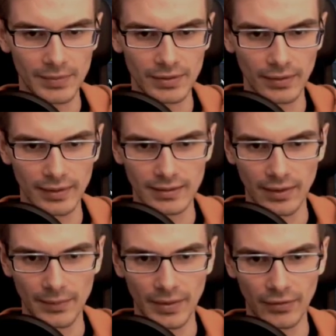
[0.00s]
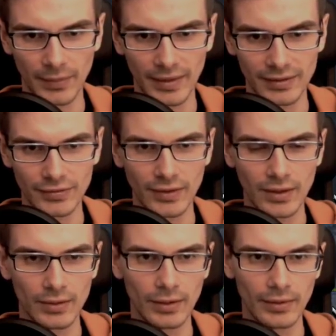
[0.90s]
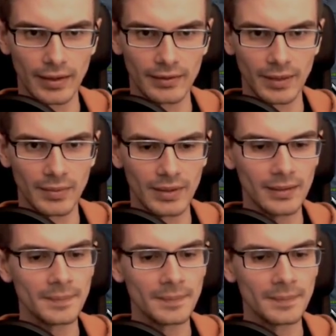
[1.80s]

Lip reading: So that's the other part of the passive. Pretty nice in my opinion.